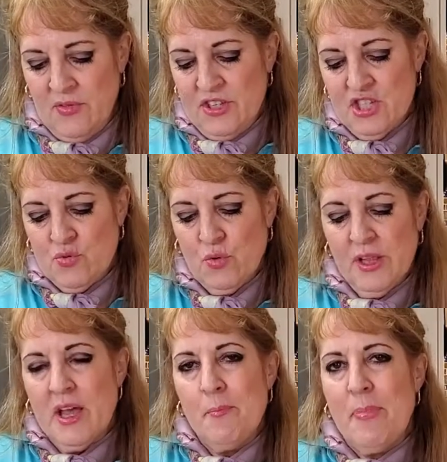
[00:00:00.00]
This is
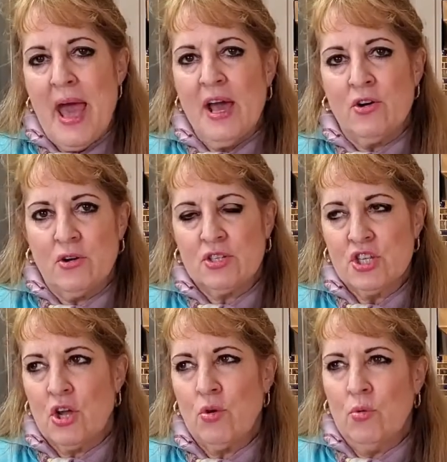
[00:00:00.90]
really a batter,
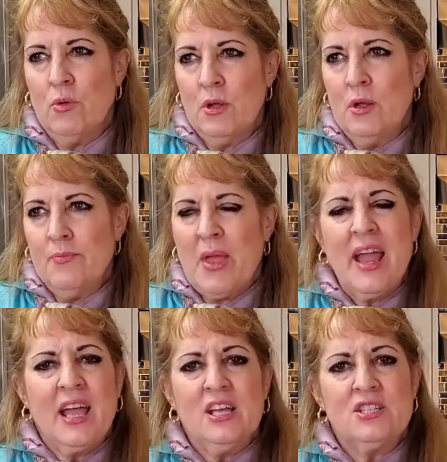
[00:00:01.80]
so
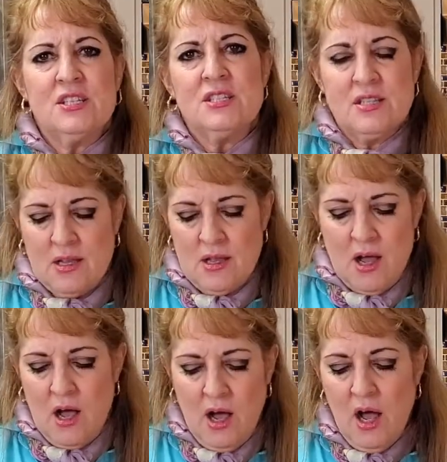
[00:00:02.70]
I guess it's
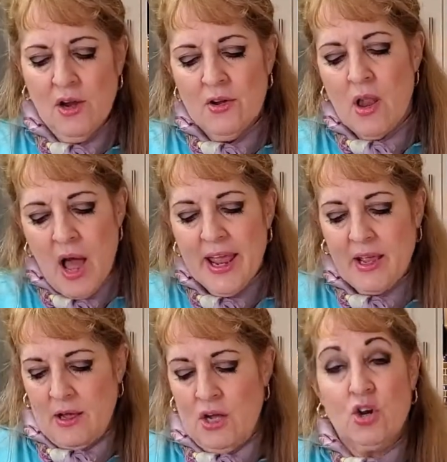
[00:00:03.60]

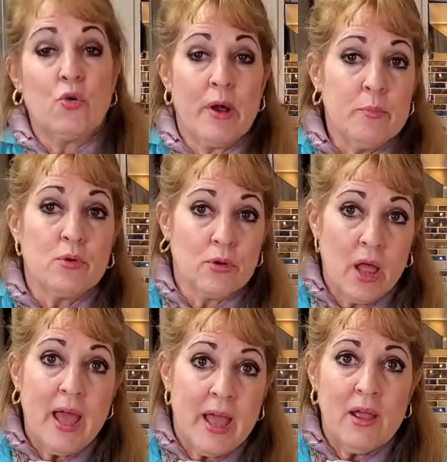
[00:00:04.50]
unlike a creme
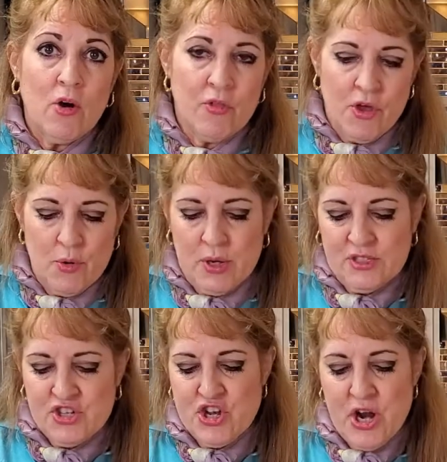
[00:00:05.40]
brulee, although
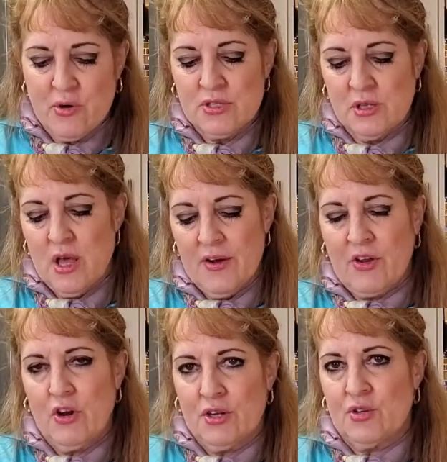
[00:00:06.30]
it shares a lot of
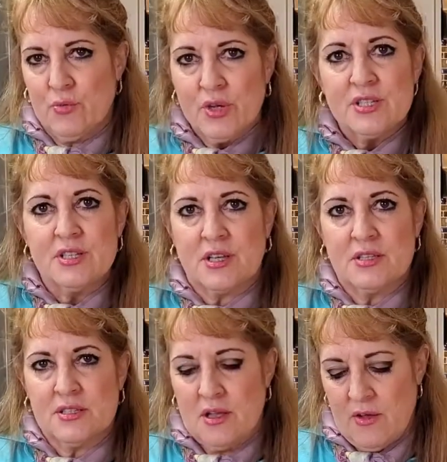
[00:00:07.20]
characteristics
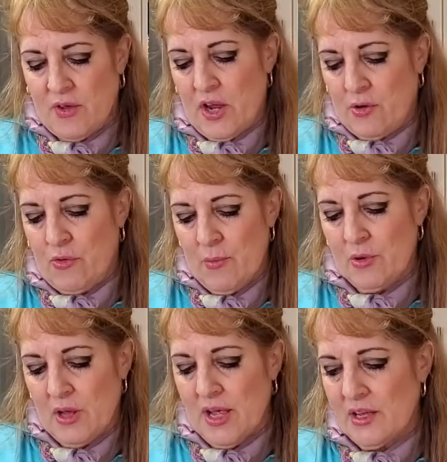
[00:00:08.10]
of a creme
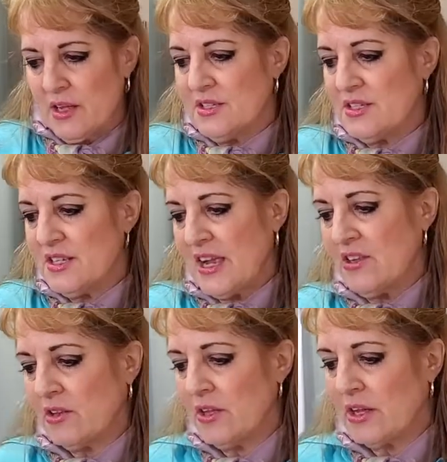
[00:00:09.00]
brulee because it's
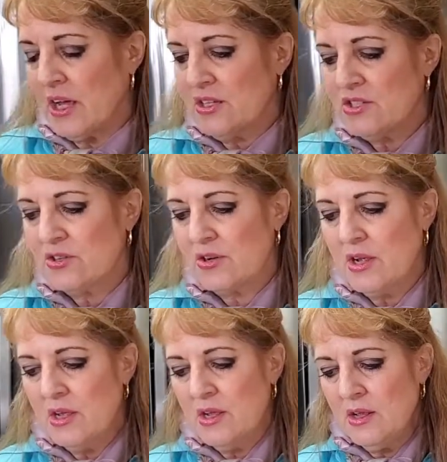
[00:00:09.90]
technically a custard.
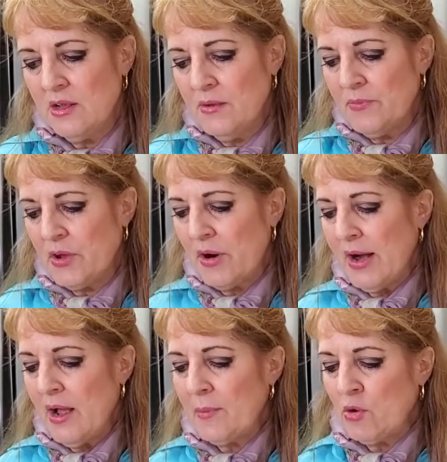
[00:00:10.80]
All
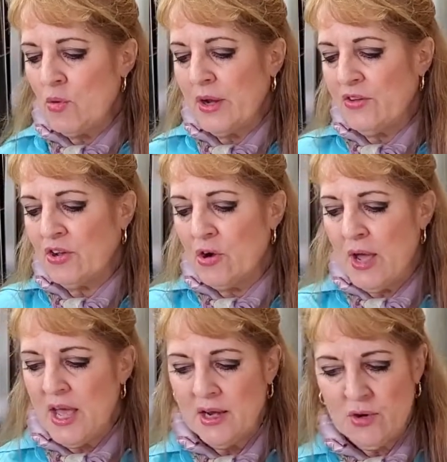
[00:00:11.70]
right, I'm going to go
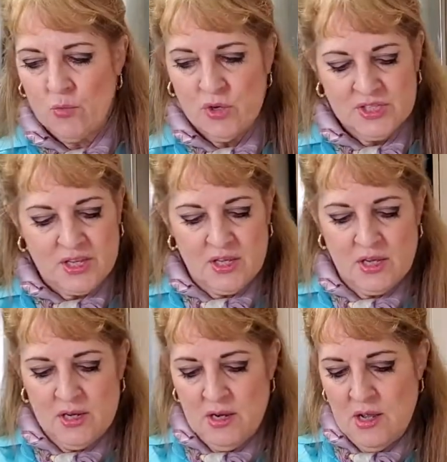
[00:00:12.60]
ahead and whisk
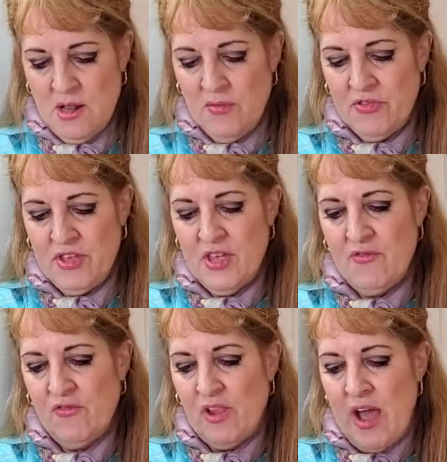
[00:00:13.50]
in
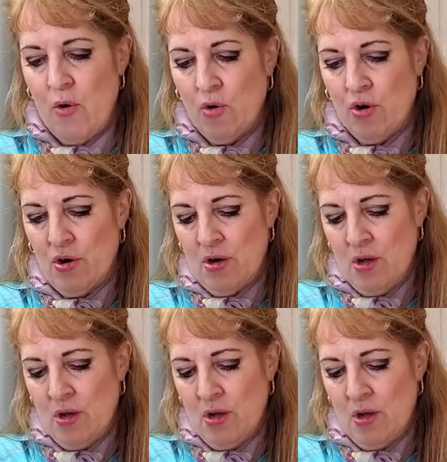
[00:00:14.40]
the flour